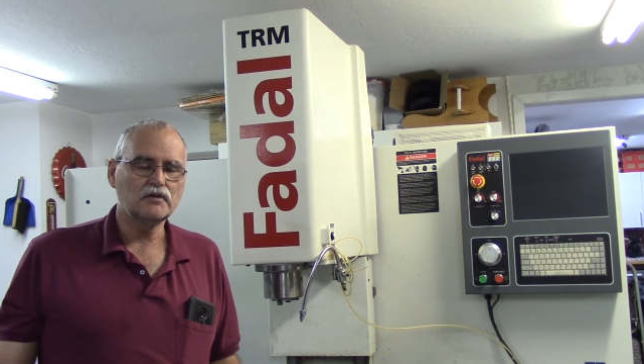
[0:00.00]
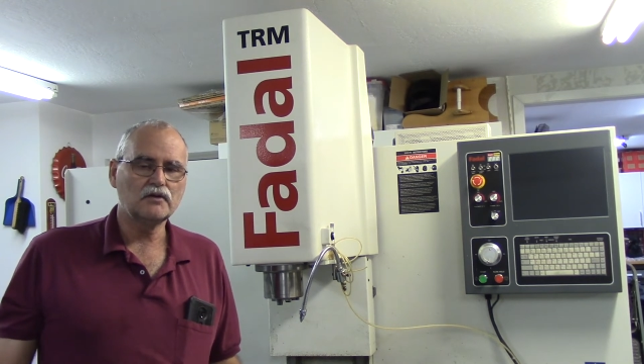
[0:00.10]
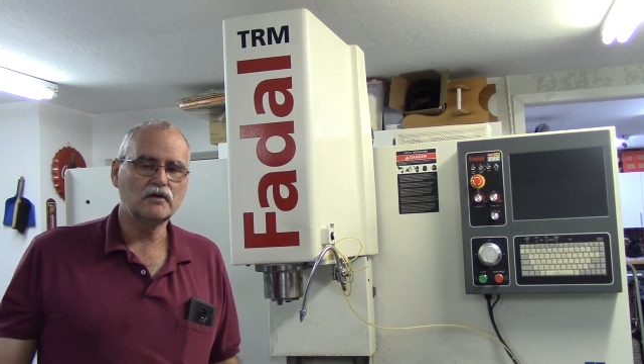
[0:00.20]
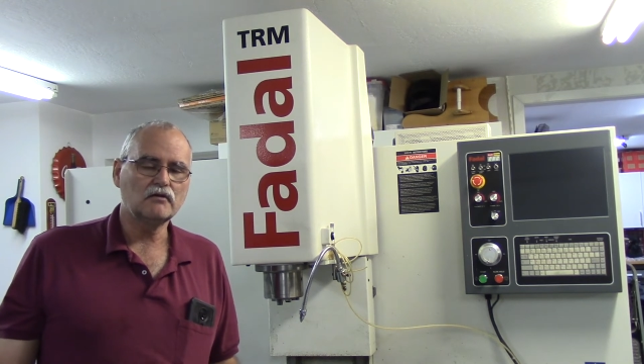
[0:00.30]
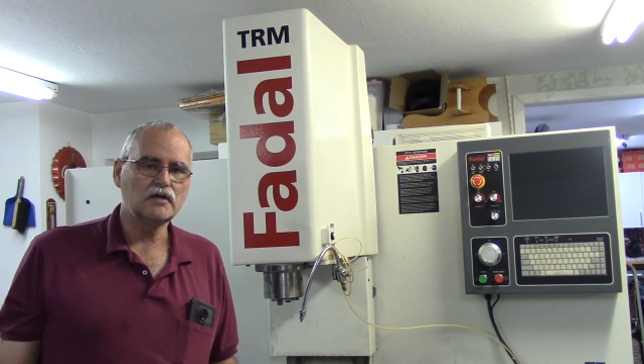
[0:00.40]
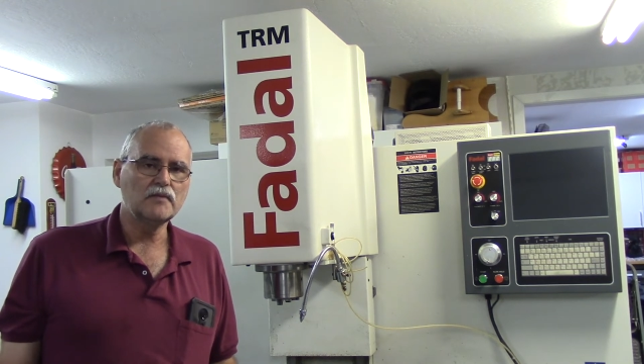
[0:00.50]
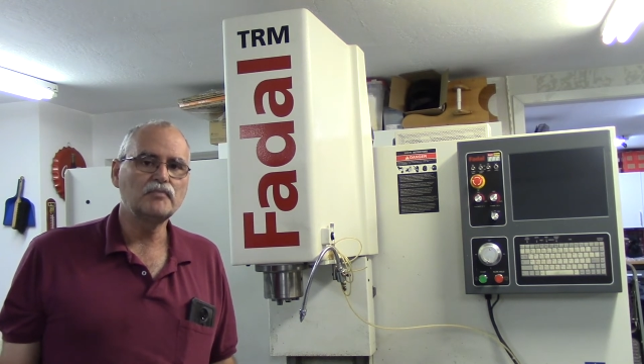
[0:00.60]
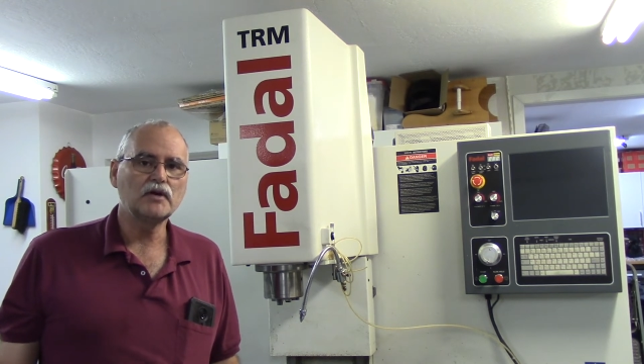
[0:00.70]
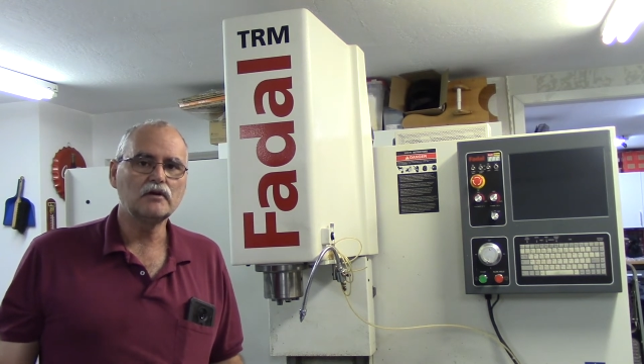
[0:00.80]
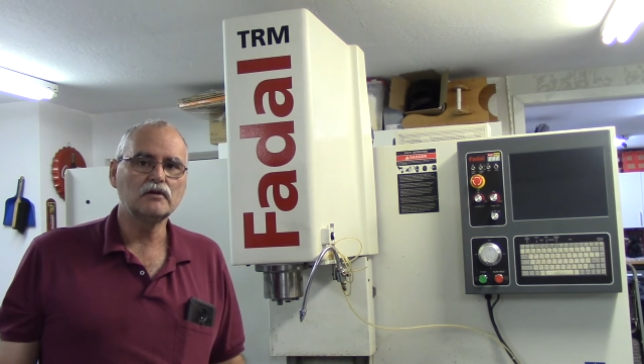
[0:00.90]
they're
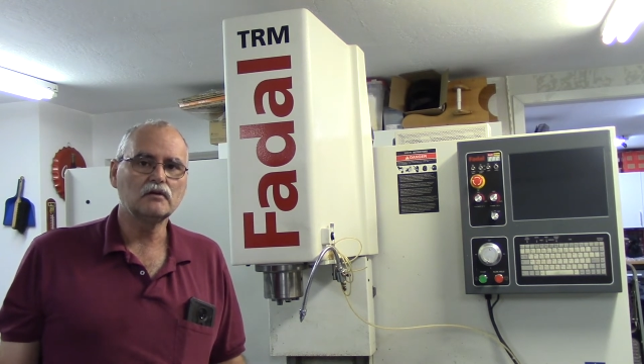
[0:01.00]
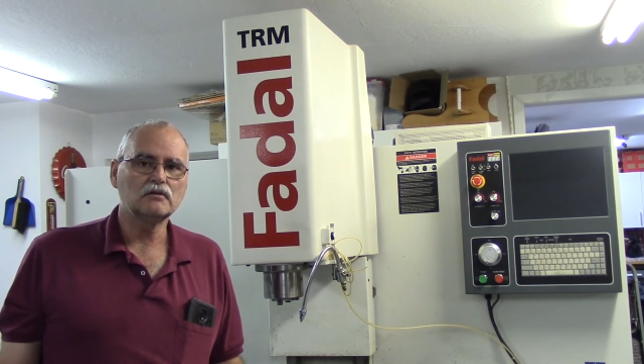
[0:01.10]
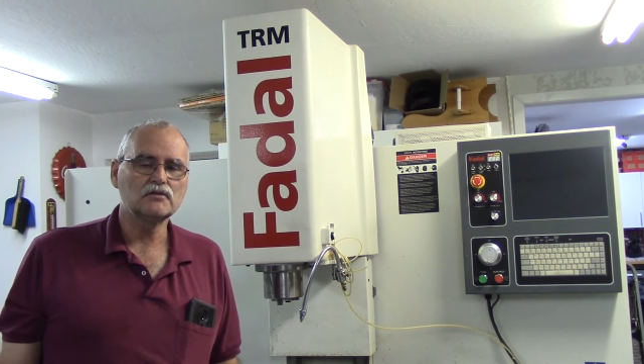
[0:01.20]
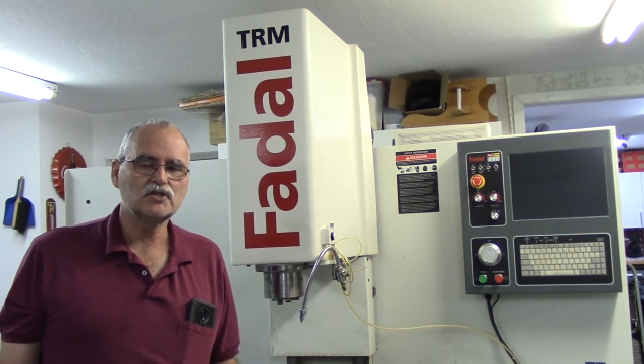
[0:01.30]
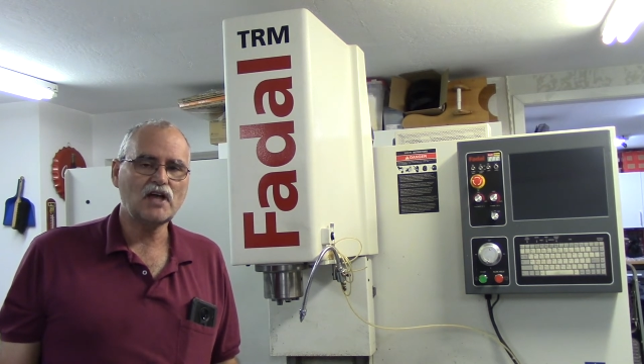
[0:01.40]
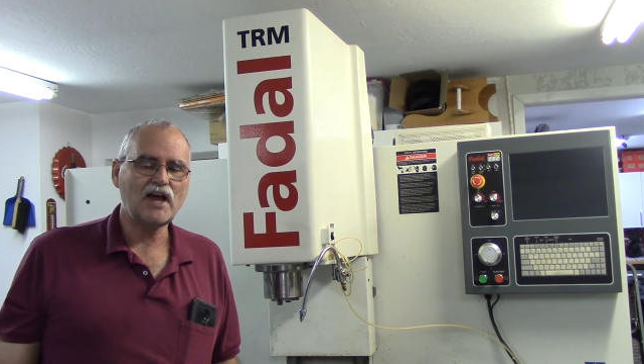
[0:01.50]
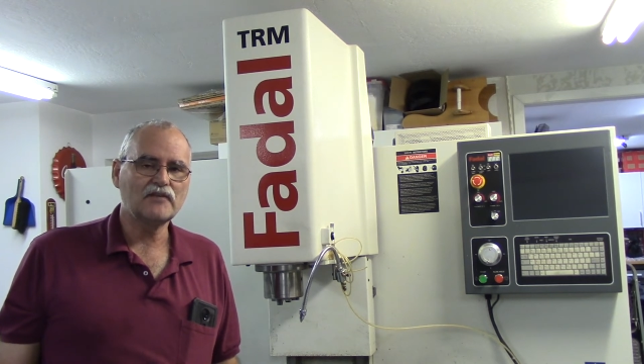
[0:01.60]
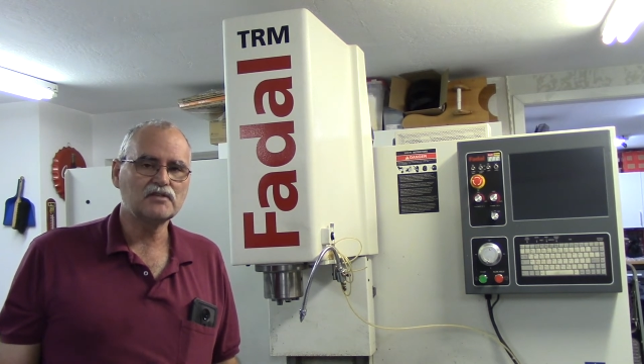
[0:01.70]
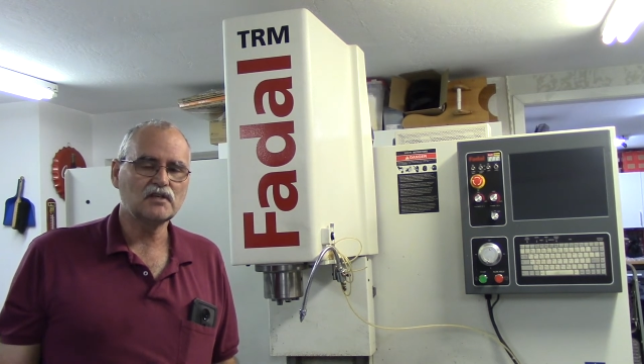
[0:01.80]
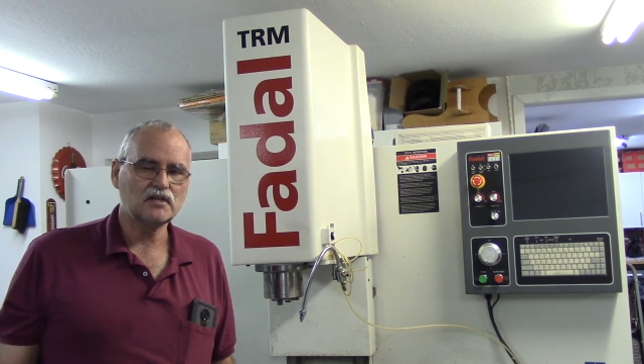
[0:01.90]
imperial
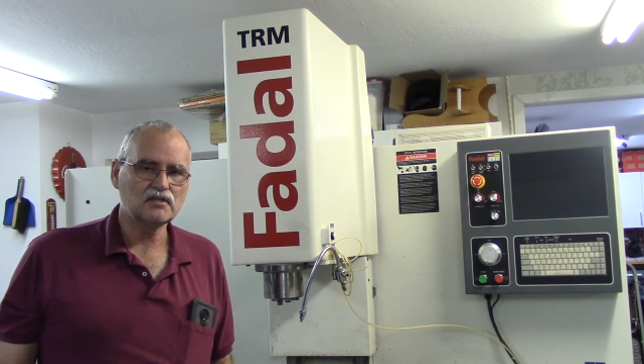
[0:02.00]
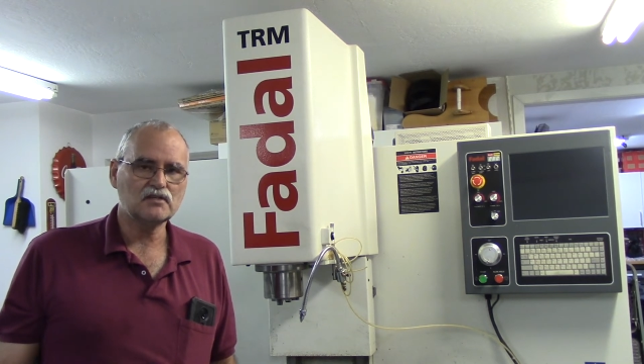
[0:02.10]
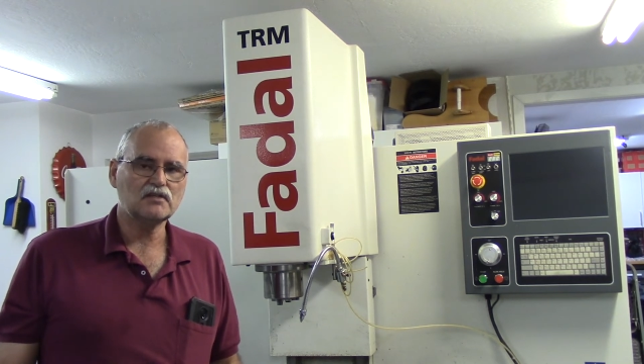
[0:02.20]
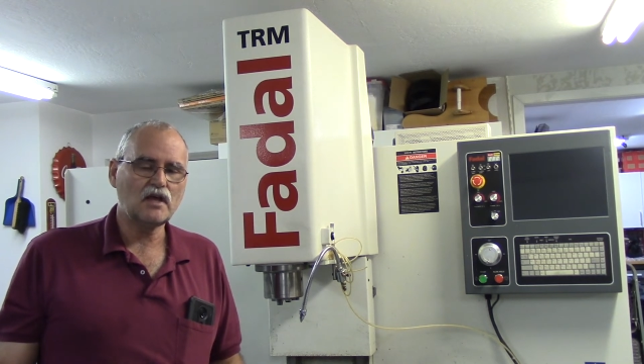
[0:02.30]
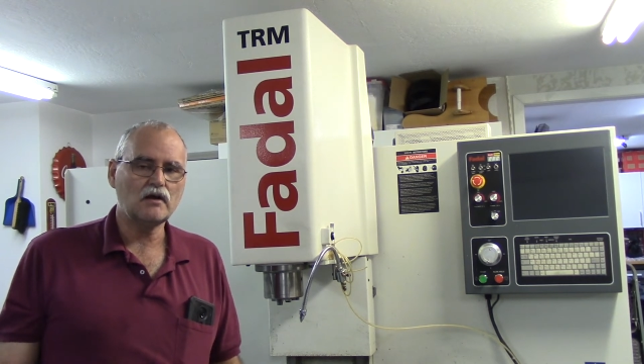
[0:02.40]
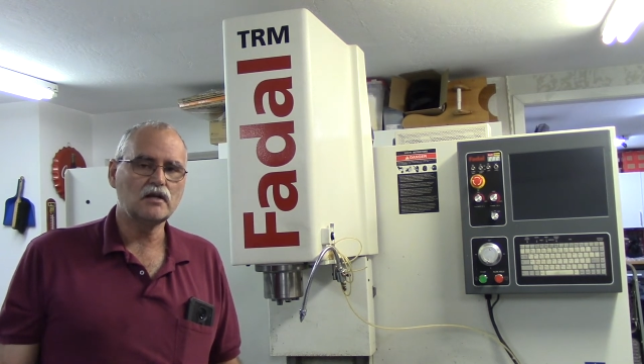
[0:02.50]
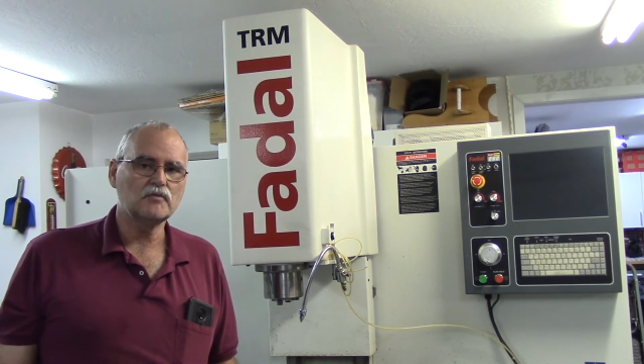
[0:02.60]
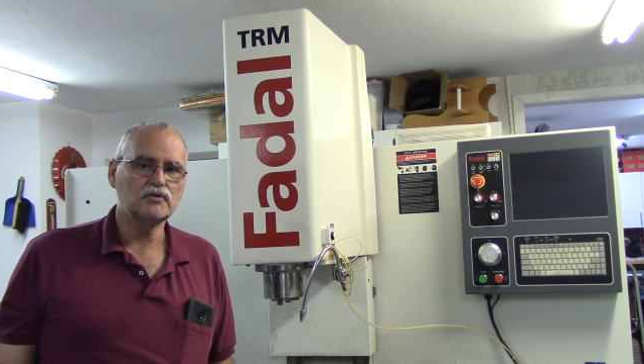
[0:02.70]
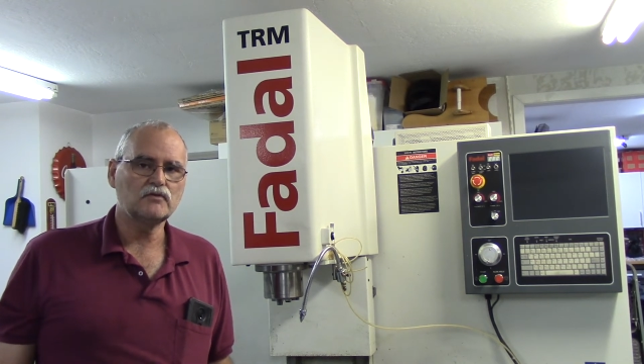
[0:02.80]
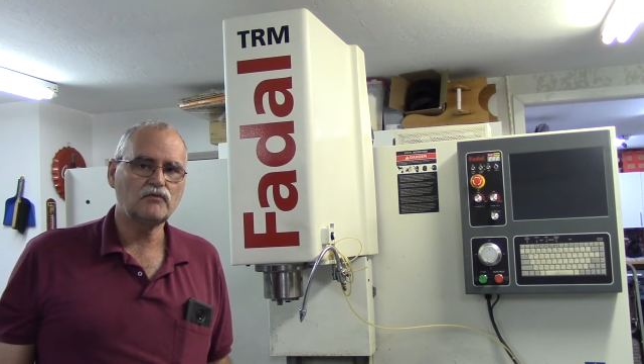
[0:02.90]
shafts and it's a standard
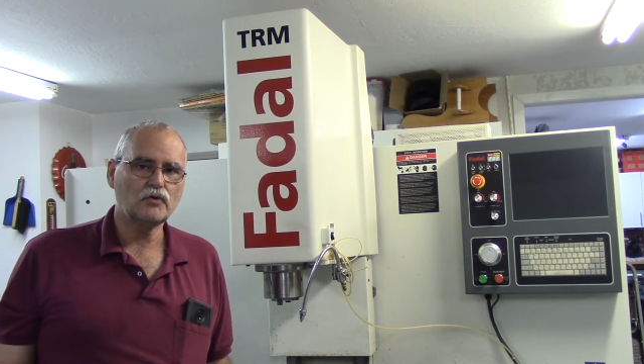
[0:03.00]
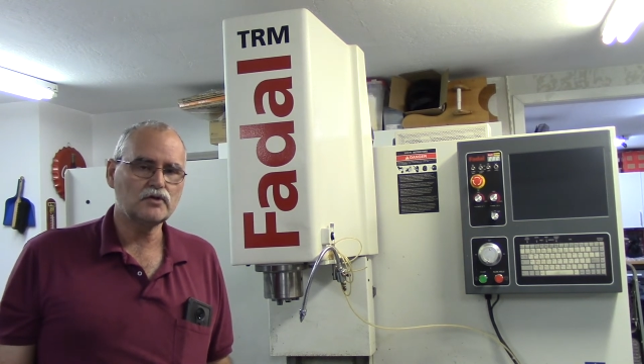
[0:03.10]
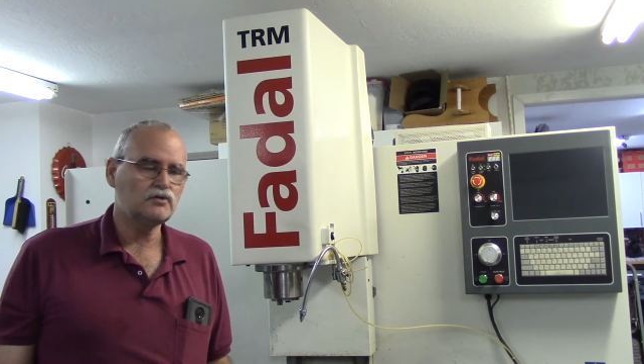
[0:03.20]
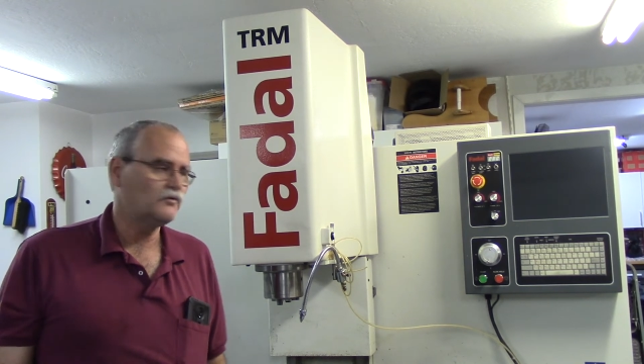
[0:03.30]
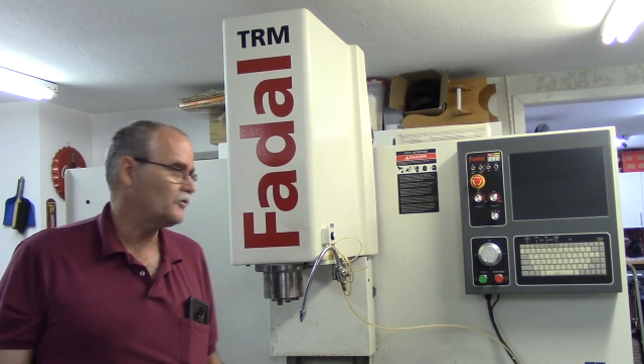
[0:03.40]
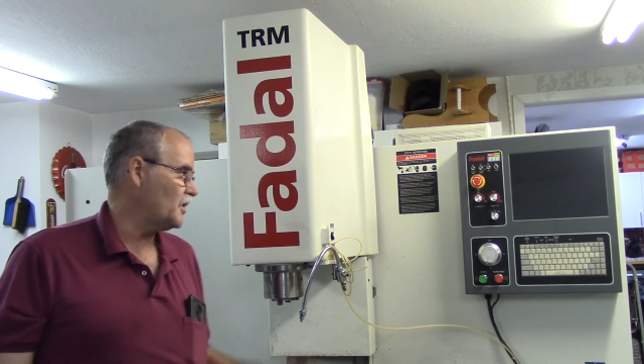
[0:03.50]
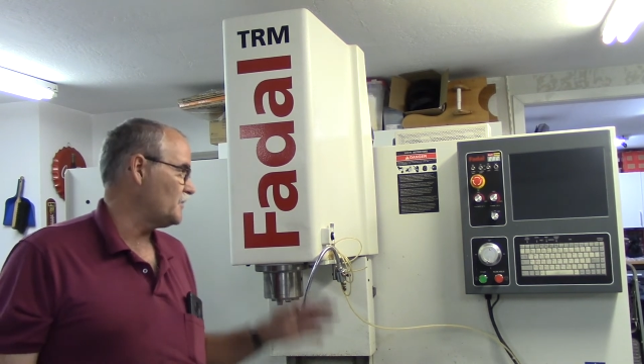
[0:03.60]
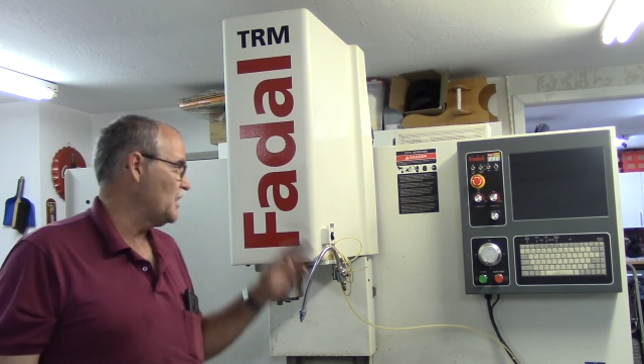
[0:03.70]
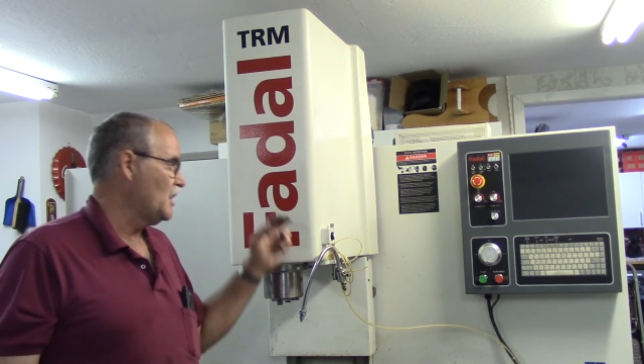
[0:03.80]
NEMA 42 frame.